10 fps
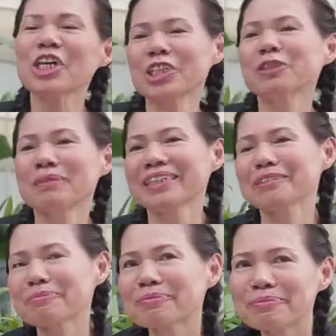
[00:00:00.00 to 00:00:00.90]
changed me.
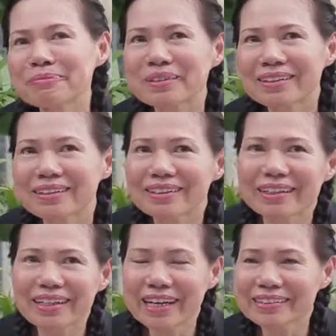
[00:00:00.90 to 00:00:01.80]

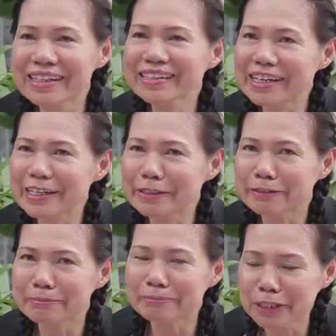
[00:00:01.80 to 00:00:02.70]
I can say that
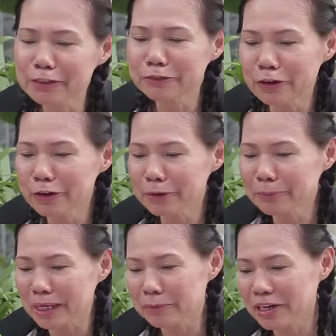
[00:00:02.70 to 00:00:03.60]
before
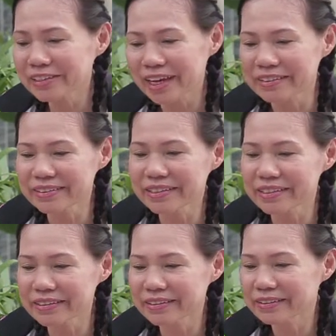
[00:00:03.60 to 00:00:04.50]
my breast
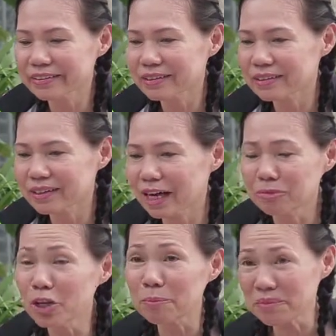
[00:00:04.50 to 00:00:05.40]
cancer,
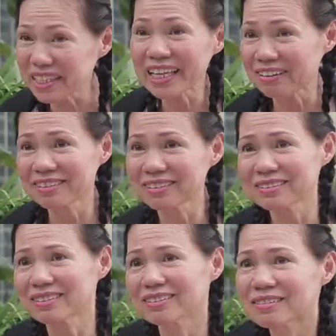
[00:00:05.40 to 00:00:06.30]
I'm not me now.
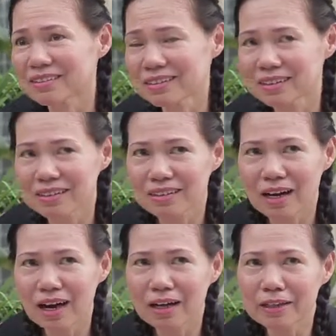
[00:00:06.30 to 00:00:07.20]

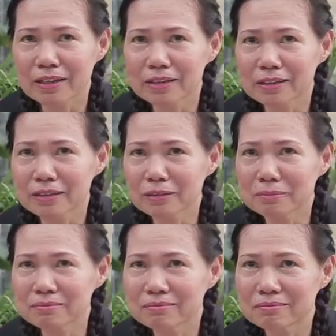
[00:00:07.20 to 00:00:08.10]

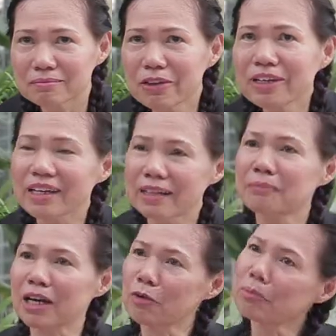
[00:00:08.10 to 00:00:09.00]
I'm more like
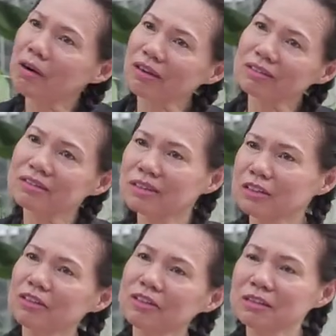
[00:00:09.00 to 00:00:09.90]
in my own box,
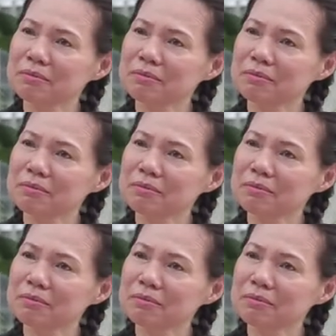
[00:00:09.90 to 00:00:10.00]
you know.